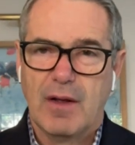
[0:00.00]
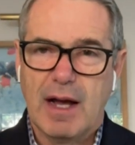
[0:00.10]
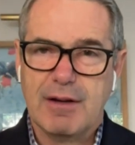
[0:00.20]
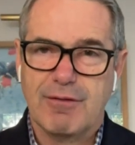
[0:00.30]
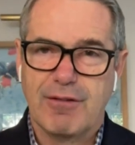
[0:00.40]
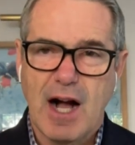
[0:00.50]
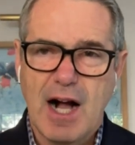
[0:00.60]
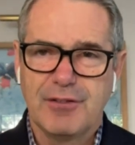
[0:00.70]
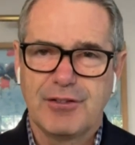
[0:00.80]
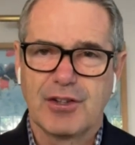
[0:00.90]

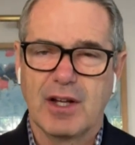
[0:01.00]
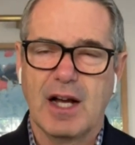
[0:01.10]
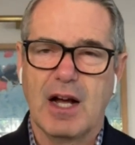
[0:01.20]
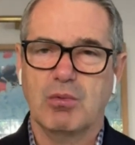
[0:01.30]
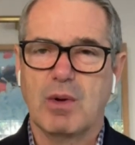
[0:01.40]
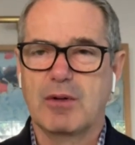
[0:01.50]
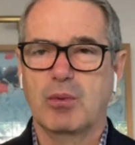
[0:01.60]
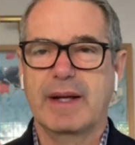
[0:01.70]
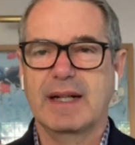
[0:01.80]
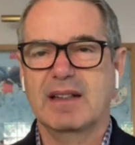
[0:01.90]
Advance, uh, a
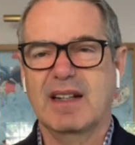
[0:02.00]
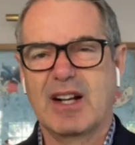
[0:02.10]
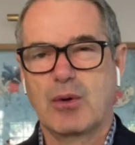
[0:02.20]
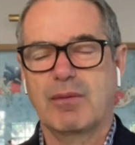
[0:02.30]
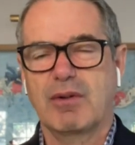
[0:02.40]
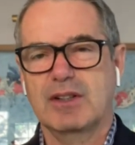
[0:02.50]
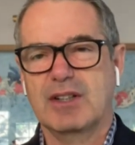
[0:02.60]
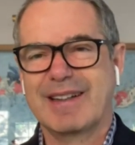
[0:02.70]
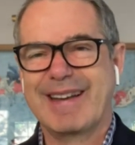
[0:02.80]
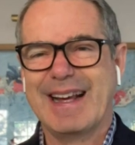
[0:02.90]
right-wing equivalent to
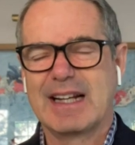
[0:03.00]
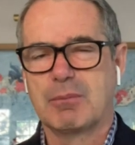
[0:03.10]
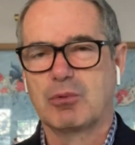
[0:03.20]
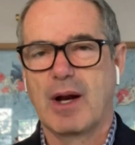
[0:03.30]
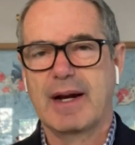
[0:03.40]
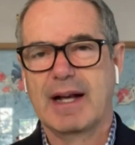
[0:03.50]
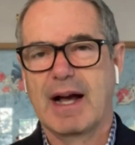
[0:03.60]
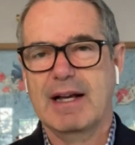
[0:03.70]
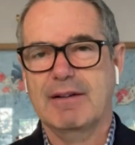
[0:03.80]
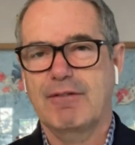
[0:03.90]
GetUp, running
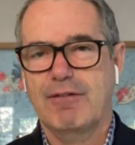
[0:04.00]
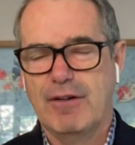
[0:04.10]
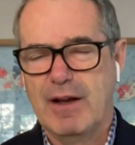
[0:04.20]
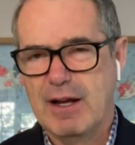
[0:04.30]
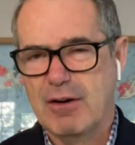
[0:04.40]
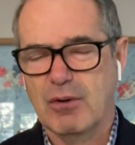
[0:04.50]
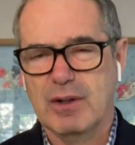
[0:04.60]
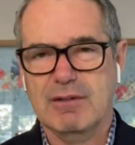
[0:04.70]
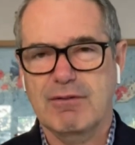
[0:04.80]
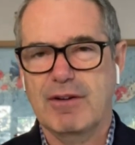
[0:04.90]
a
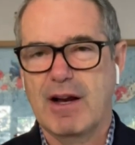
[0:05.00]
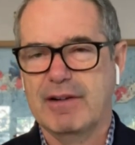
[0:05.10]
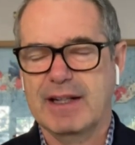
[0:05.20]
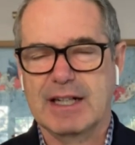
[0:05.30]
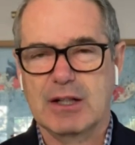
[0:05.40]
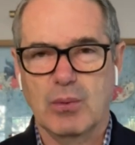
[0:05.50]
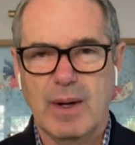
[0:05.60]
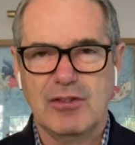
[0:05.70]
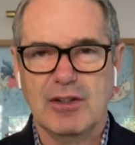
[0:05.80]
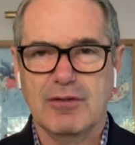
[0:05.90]
very, very
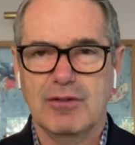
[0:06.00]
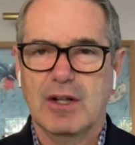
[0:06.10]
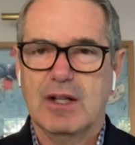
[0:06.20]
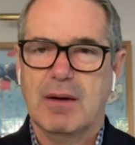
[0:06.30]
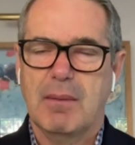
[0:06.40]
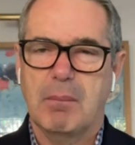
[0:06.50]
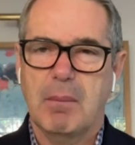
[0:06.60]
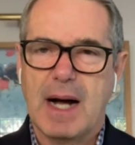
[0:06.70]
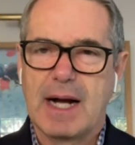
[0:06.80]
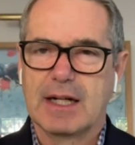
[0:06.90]
aggressive
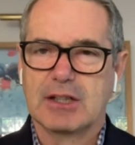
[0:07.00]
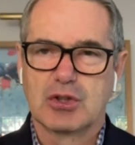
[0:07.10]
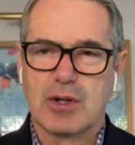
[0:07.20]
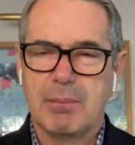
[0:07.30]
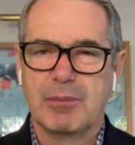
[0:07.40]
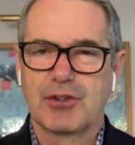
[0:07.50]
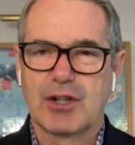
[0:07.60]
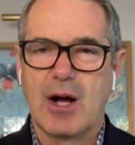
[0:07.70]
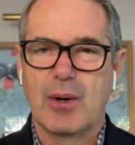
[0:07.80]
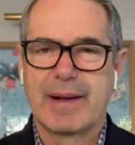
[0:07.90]
MAGA
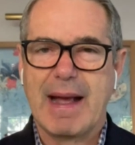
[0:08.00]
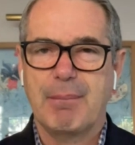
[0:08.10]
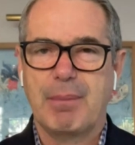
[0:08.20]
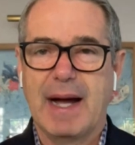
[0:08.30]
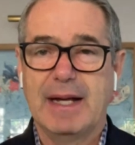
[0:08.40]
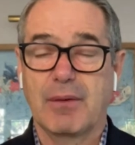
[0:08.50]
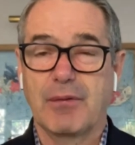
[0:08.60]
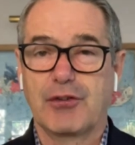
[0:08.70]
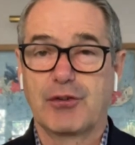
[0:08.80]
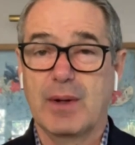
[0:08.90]
Trump-style campaign on
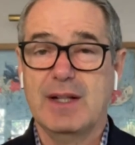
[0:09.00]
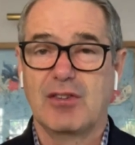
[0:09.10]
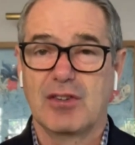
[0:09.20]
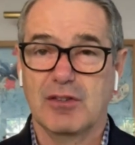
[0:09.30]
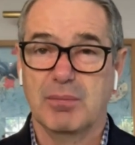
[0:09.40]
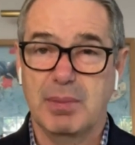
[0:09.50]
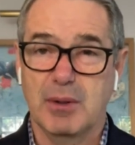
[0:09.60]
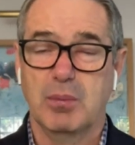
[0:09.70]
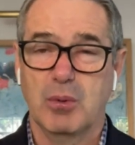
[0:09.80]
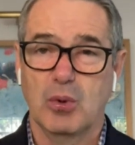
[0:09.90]
the streets. There's
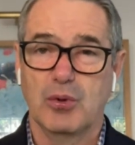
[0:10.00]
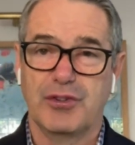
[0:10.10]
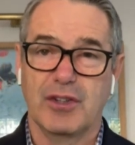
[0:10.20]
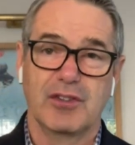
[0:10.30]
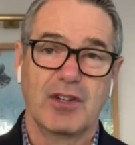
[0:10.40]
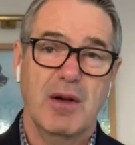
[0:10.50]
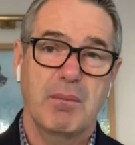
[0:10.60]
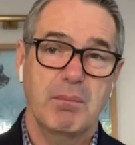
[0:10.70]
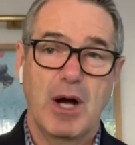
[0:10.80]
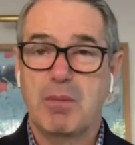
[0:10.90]
billboards, there's
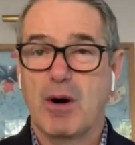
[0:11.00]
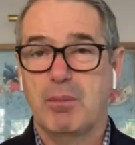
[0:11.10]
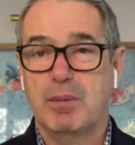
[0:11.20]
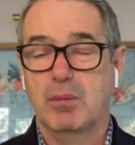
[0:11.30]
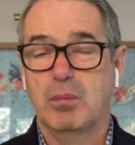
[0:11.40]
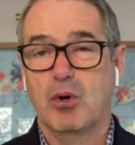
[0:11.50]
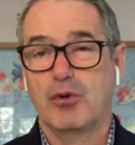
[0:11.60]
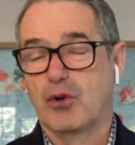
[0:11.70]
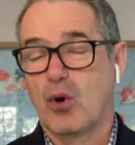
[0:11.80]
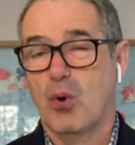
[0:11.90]
mobile
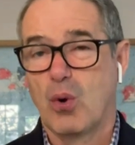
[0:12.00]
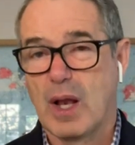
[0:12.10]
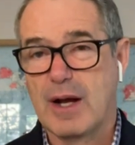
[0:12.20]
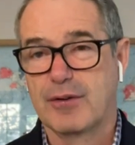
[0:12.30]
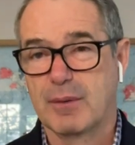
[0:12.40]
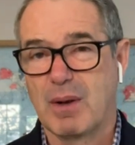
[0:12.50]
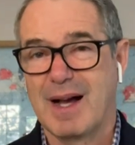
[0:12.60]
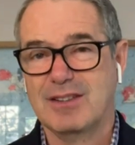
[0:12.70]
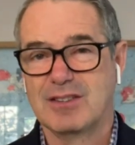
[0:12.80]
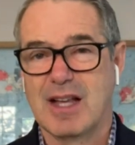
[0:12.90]
billboards all over the
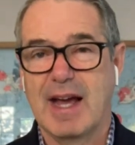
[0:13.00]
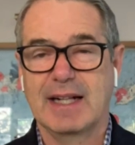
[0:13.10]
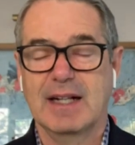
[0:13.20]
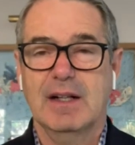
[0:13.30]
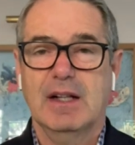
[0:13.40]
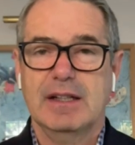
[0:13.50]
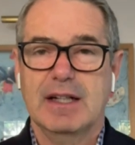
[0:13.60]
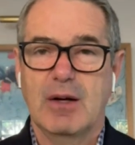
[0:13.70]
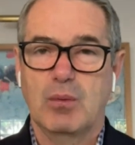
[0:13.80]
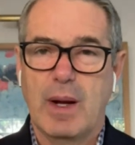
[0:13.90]
place saying, you
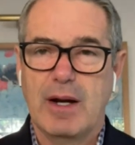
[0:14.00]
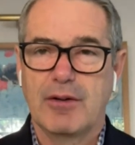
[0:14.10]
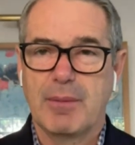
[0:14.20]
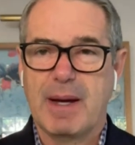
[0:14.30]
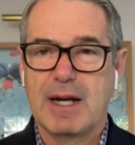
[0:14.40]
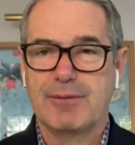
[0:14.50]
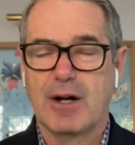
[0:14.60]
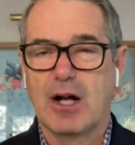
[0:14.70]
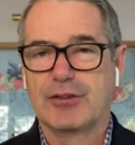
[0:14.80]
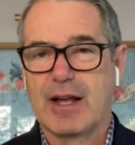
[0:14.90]
know, where are the
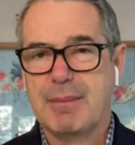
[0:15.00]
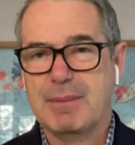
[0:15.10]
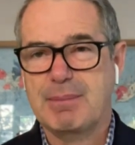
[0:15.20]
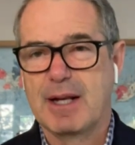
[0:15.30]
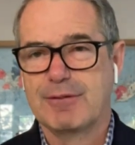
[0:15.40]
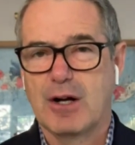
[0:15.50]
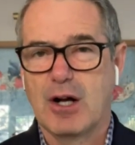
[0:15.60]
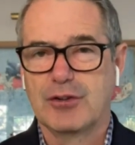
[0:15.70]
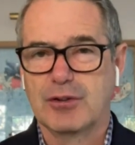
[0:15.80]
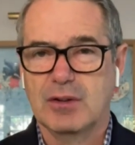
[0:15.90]
pedophiles, how many
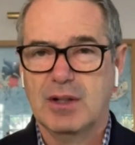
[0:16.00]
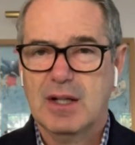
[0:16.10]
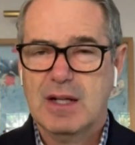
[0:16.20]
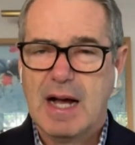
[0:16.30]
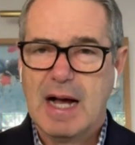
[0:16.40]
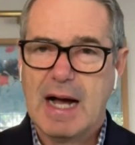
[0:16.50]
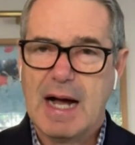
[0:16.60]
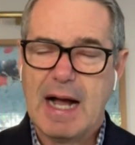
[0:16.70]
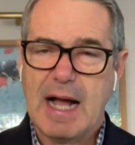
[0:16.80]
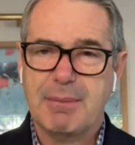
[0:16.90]
pedophiles and
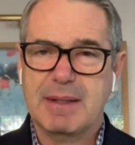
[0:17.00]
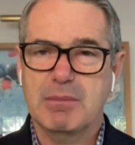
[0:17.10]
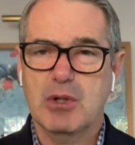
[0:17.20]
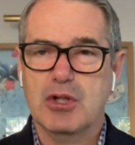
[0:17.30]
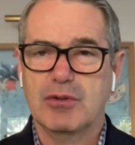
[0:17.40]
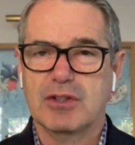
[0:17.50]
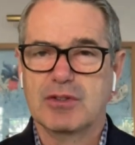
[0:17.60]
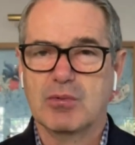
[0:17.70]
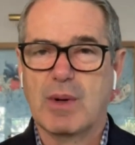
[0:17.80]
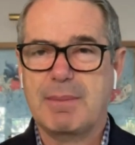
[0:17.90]
uh, how many murderers
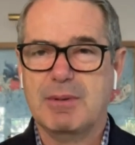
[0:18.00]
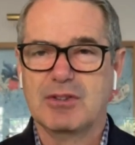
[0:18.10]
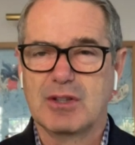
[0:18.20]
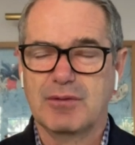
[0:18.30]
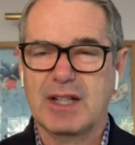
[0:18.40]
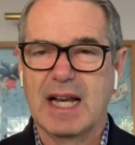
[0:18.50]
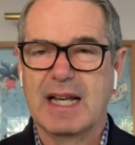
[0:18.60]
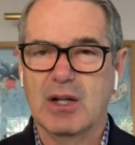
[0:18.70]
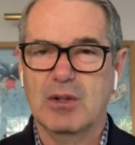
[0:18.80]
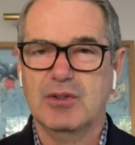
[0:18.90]
and rapists have you
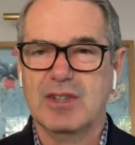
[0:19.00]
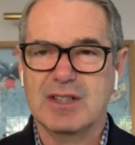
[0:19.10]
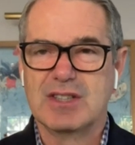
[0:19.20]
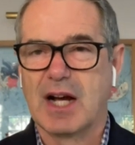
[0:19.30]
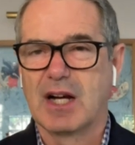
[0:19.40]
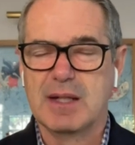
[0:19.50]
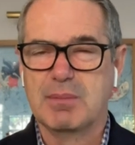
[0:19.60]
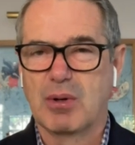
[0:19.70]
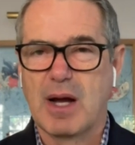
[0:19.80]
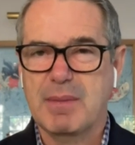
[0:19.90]
let loose in Dunkley,
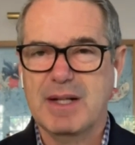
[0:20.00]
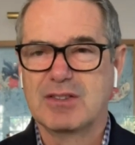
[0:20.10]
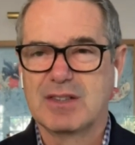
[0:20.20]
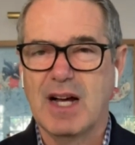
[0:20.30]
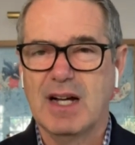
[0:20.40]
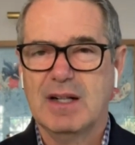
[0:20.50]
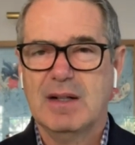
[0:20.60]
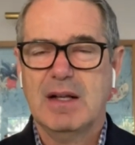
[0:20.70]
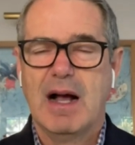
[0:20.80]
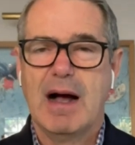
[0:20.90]
Prime Minister,
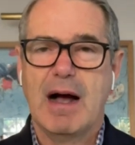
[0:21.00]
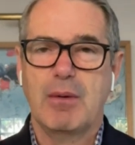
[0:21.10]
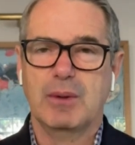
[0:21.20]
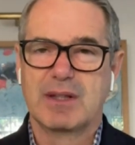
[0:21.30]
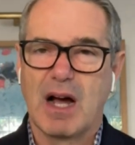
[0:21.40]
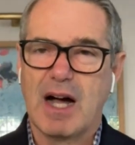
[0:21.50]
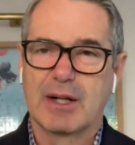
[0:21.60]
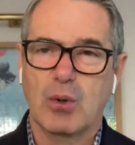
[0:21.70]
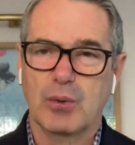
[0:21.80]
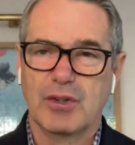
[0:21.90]
uh, with the High
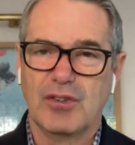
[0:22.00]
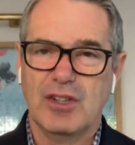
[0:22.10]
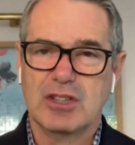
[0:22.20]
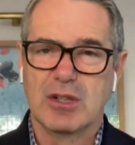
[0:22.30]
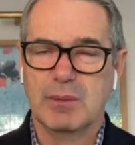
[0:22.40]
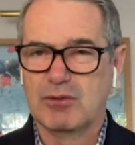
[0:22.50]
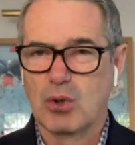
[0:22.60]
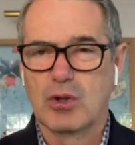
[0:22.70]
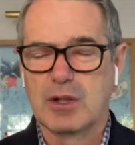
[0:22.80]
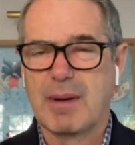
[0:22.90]
Court decision, and we've
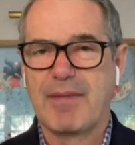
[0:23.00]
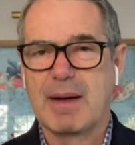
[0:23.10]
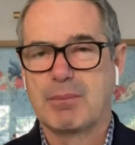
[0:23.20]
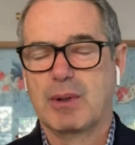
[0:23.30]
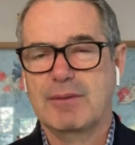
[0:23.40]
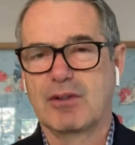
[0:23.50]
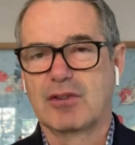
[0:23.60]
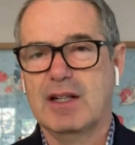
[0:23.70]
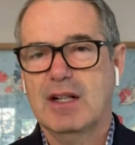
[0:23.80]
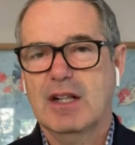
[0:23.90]
talked yeah. about that previously.